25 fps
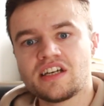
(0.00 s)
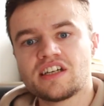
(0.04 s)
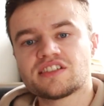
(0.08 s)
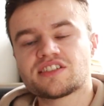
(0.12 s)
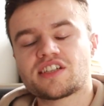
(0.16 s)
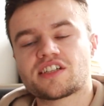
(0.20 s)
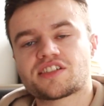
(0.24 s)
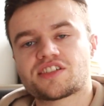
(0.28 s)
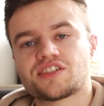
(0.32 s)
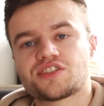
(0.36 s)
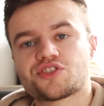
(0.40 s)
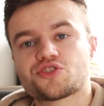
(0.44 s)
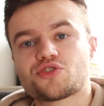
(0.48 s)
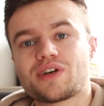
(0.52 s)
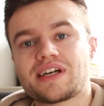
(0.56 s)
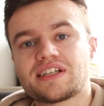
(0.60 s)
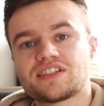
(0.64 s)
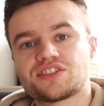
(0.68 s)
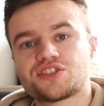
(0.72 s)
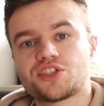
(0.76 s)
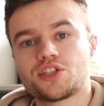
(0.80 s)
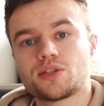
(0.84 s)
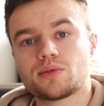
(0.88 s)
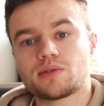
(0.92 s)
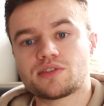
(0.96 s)
such as
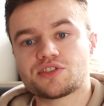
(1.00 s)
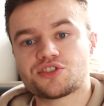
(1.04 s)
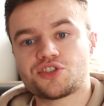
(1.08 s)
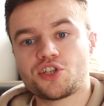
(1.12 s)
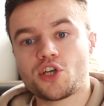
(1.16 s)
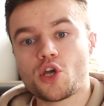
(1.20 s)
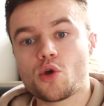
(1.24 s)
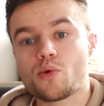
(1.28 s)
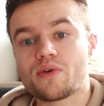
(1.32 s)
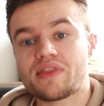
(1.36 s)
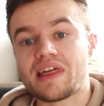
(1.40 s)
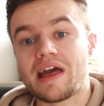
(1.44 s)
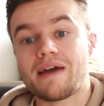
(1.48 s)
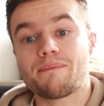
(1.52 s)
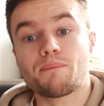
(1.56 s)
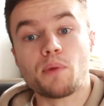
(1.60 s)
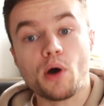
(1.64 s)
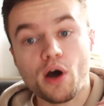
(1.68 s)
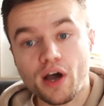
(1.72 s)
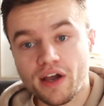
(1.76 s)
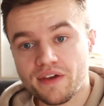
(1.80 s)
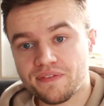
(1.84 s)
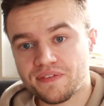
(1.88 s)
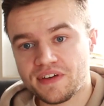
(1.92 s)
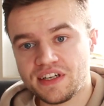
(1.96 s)
Trading 212 with their
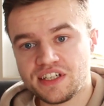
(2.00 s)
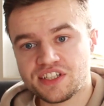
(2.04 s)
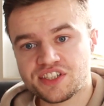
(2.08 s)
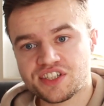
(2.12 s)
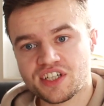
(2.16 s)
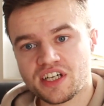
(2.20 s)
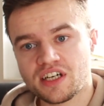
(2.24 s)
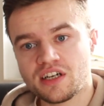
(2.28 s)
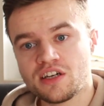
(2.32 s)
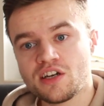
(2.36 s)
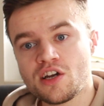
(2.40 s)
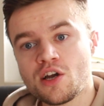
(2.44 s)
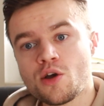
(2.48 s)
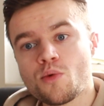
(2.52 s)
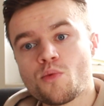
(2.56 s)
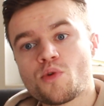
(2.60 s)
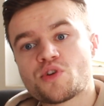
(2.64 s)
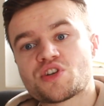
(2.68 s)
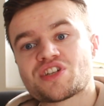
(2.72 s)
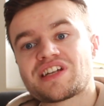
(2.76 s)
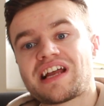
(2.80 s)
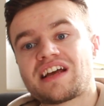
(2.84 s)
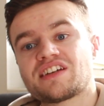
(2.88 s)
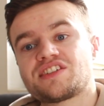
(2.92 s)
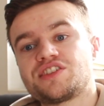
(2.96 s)
Pi feature,
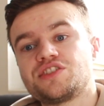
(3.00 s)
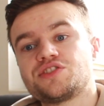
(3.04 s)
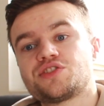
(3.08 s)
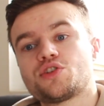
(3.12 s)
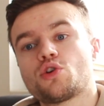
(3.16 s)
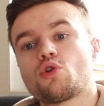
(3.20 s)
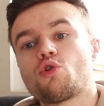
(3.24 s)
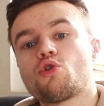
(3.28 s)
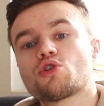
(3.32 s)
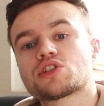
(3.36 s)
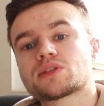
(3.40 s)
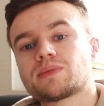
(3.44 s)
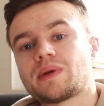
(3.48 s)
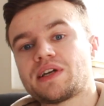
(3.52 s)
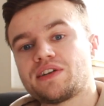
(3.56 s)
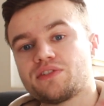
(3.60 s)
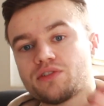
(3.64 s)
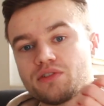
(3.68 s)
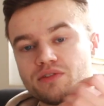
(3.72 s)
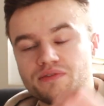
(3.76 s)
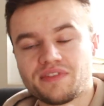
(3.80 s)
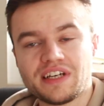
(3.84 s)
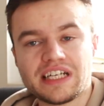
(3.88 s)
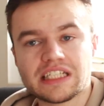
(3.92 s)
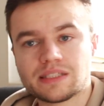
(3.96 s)
which allows you to automate
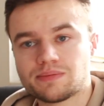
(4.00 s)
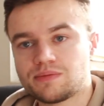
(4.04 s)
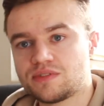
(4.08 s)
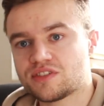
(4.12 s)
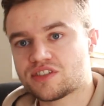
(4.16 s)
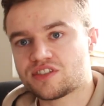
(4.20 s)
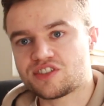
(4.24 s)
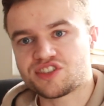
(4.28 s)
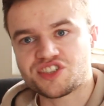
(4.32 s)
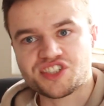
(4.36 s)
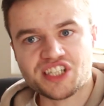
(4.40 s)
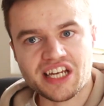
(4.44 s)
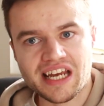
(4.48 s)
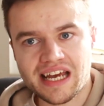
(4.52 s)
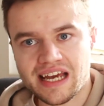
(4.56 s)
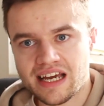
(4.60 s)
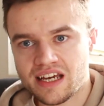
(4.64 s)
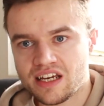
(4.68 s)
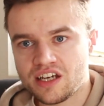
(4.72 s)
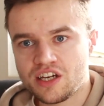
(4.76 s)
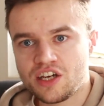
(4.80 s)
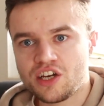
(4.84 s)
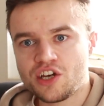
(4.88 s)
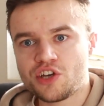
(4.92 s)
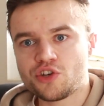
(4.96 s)
your investments and
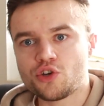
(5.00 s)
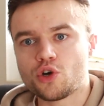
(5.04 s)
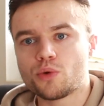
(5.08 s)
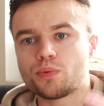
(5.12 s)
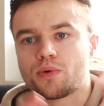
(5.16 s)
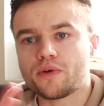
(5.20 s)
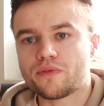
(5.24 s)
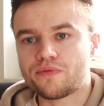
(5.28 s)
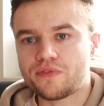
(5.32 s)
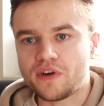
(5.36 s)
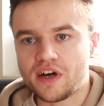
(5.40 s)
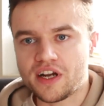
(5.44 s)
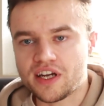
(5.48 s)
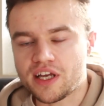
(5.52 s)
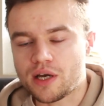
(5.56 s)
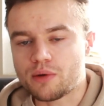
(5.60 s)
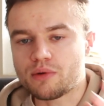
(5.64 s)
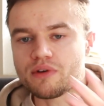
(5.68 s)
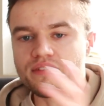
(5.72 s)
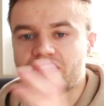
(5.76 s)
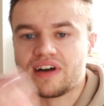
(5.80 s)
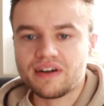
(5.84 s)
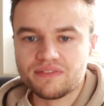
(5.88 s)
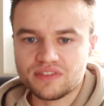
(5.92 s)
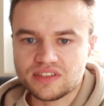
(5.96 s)
share your portfolio
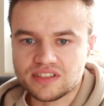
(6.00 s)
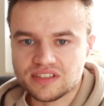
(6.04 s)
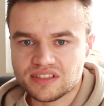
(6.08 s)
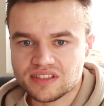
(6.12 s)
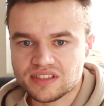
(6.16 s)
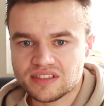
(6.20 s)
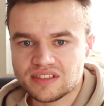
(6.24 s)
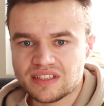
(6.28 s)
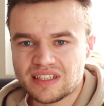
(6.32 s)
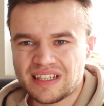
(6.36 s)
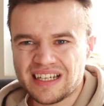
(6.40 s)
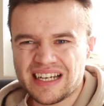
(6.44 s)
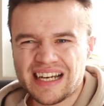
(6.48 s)
with others.